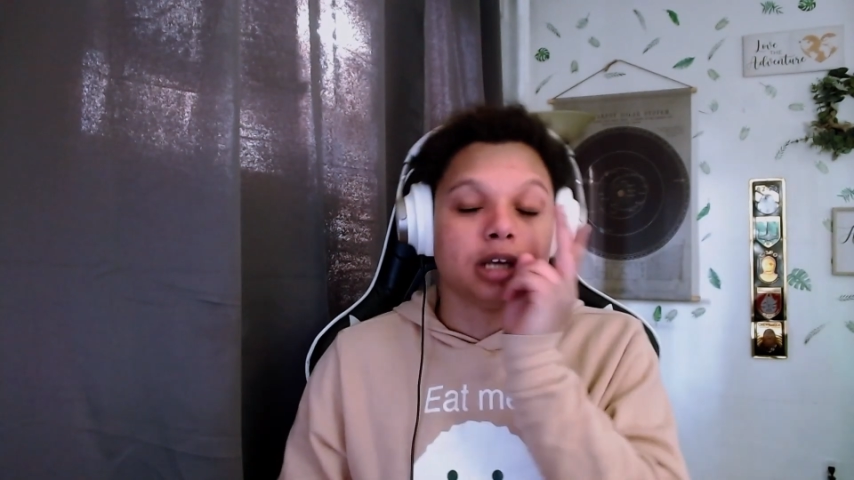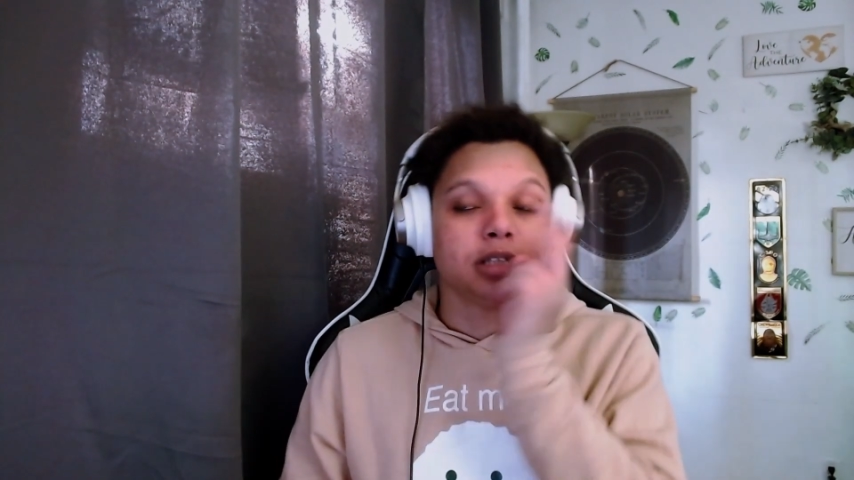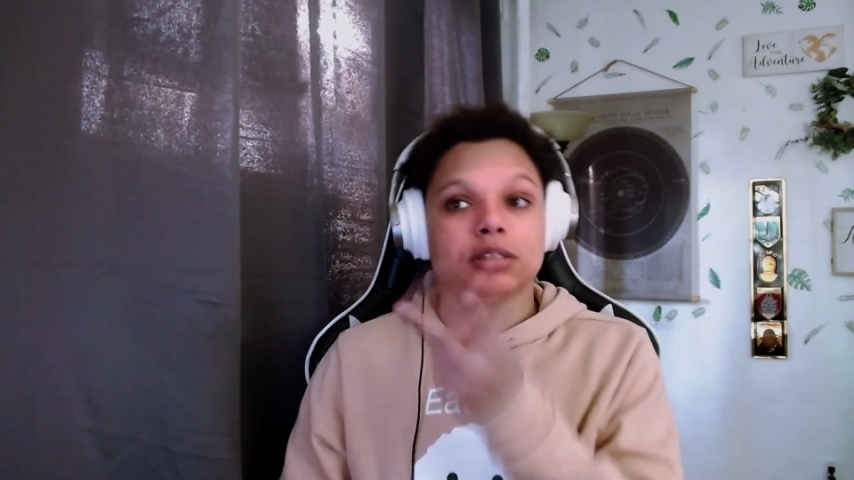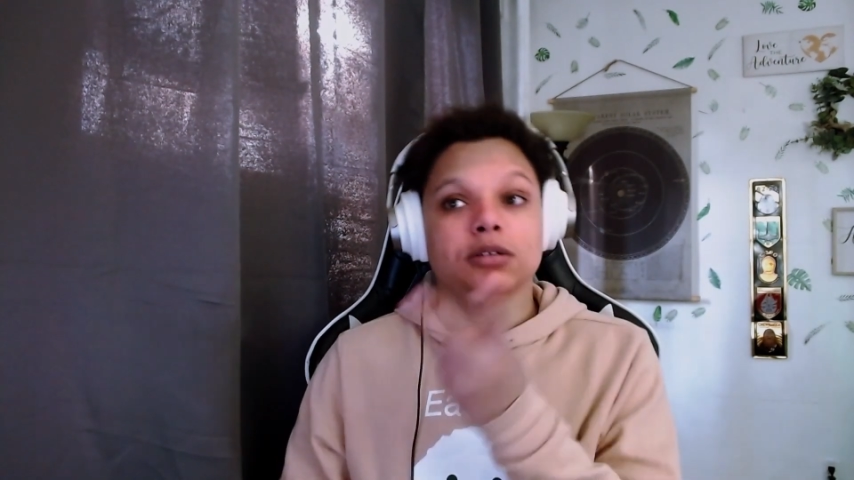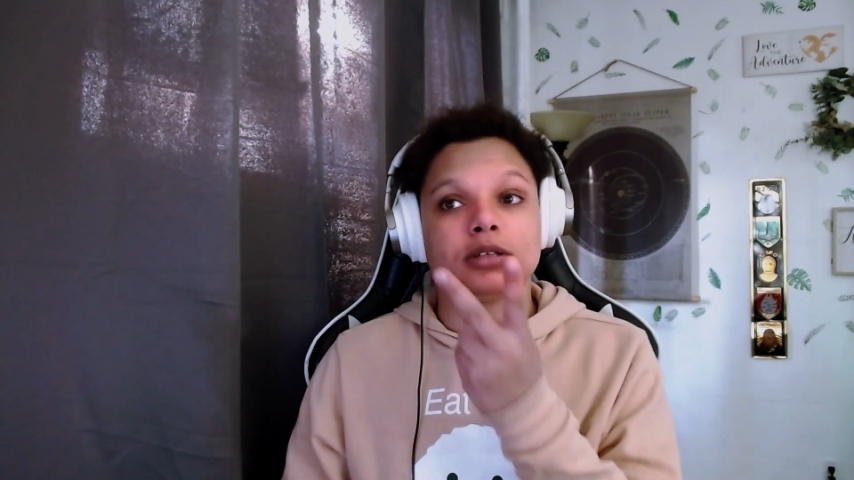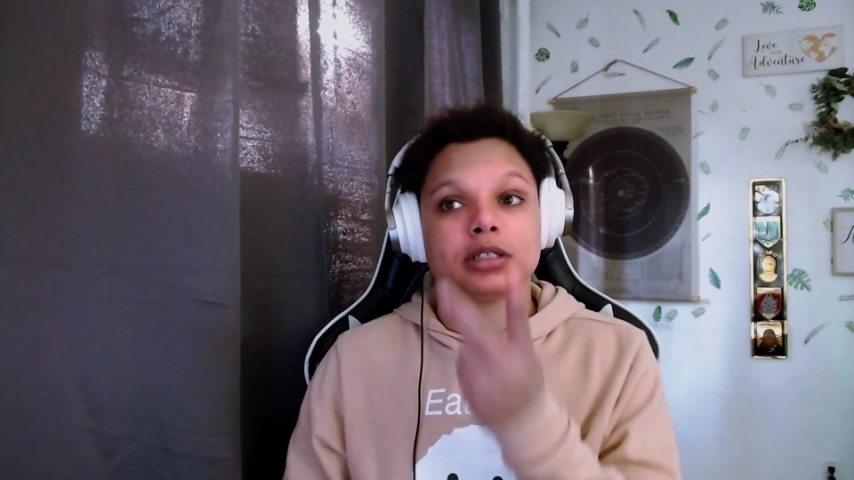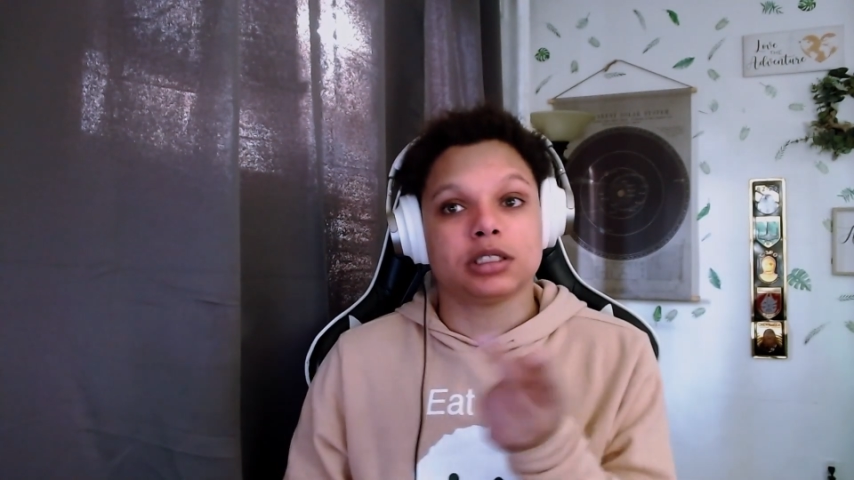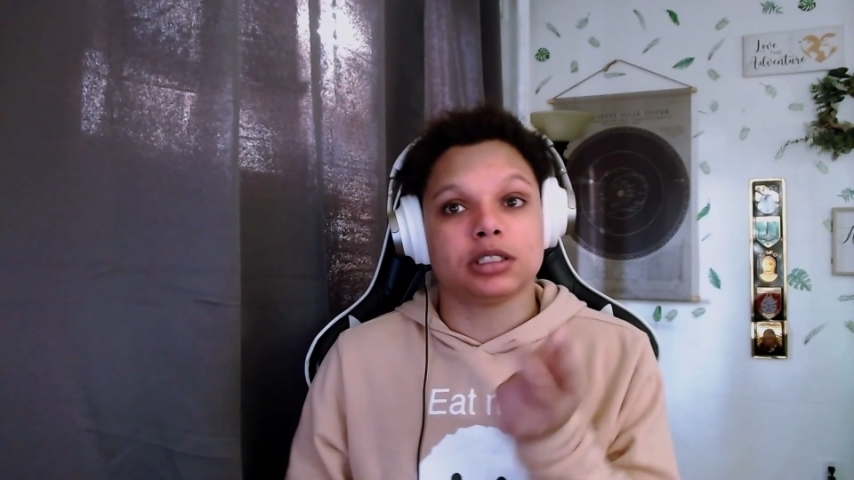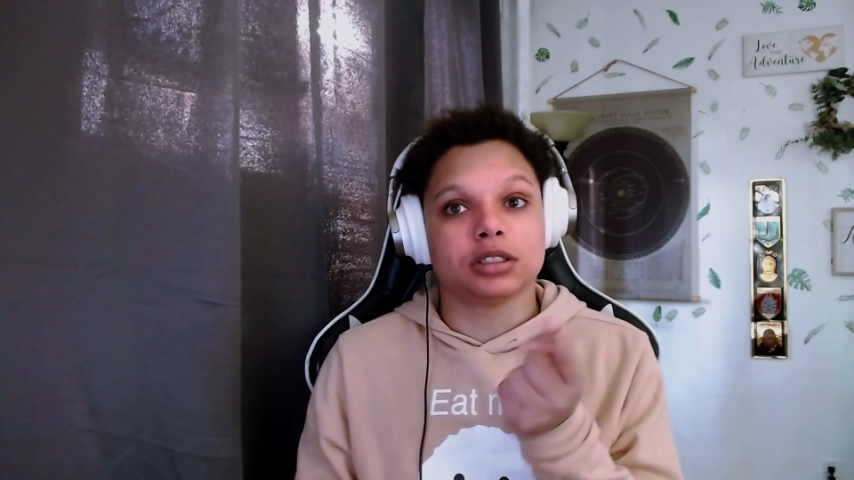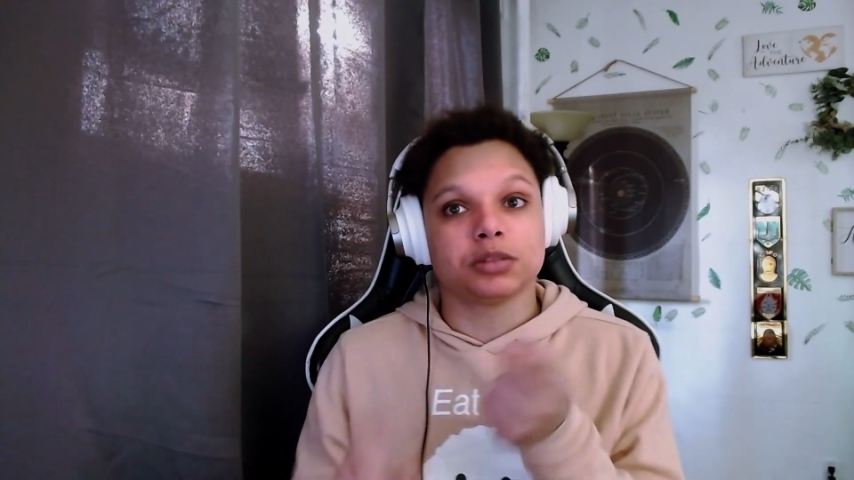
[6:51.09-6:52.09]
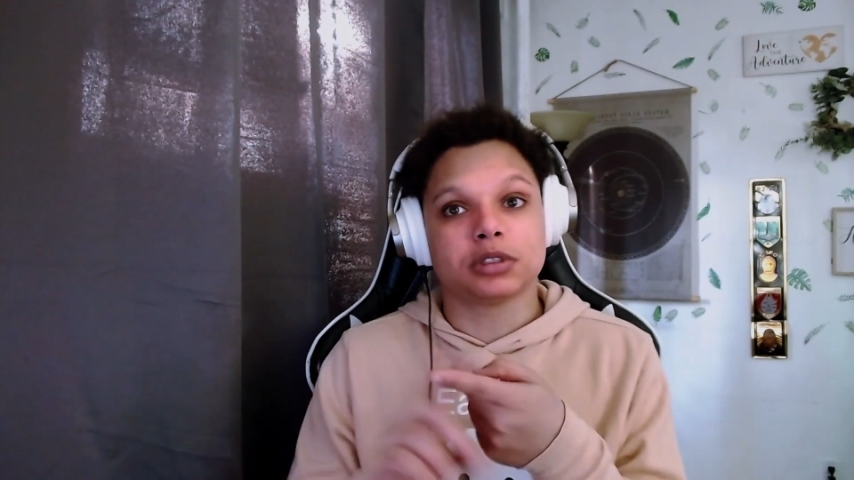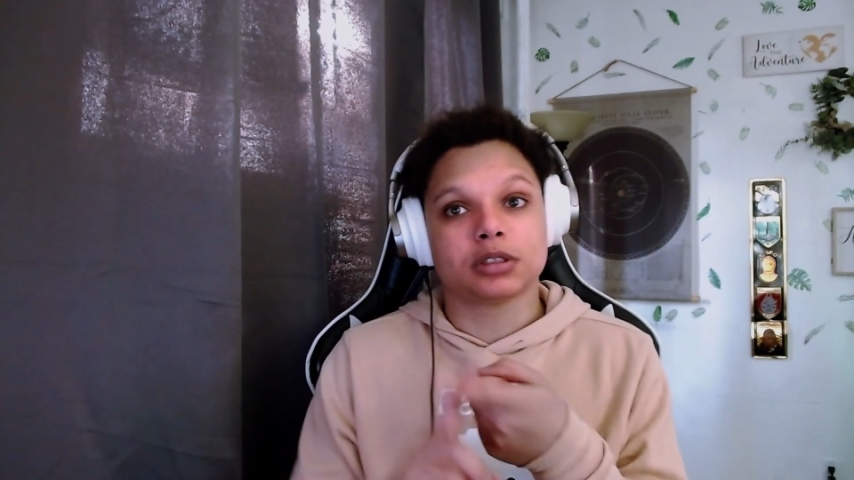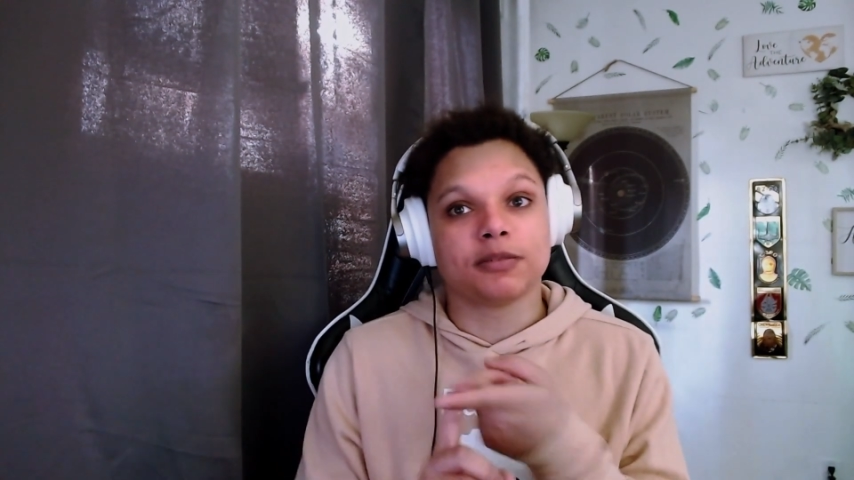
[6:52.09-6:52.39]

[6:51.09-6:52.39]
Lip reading: 2 glitches with some